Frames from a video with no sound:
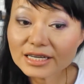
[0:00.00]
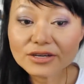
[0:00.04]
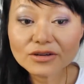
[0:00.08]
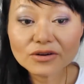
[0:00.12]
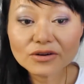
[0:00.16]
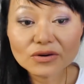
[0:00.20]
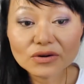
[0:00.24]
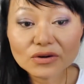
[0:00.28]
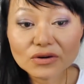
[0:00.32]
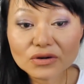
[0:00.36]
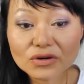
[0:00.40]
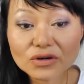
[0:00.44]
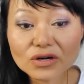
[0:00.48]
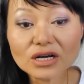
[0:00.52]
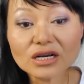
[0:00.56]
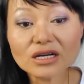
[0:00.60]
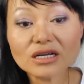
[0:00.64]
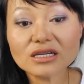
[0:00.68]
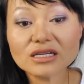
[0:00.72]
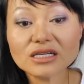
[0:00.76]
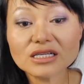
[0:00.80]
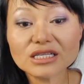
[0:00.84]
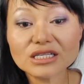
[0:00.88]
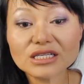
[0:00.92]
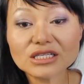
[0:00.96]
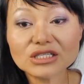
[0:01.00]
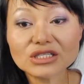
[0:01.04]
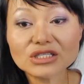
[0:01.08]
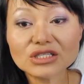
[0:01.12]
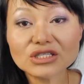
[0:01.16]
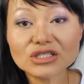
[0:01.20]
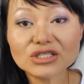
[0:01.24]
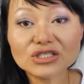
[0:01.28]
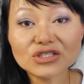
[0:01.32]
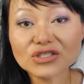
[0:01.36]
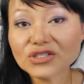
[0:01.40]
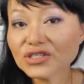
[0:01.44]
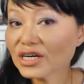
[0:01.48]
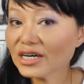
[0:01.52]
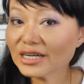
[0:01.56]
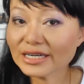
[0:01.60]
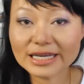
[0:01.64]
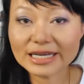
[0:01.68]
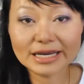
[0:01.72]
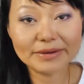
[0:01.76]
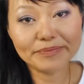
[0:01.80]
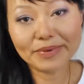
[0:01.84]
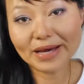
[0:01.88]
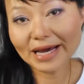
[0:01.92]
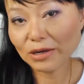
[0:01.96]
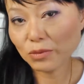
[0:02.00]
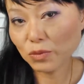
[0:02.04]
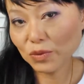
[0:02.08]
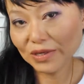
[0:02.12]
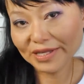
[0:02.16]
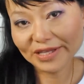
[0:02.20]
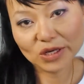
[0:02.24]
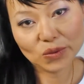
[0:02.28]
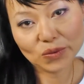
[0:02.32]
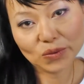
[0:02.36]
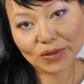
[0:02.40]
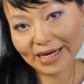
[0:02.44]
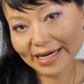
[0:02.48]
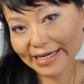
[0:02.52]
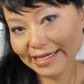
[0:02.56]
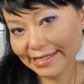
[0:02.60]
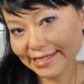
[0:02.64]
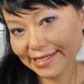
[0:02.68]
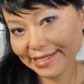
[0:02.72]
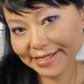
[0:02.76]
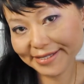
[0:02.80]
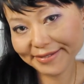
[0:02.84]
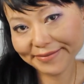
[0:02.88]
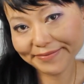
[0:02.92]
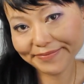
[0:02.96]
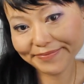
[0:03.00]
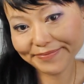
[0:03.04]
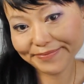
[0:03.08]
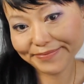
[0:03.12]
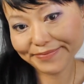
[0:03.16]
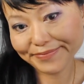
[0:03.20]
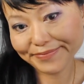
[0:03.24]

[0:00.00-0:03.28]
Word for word: in all, do not get back with your ex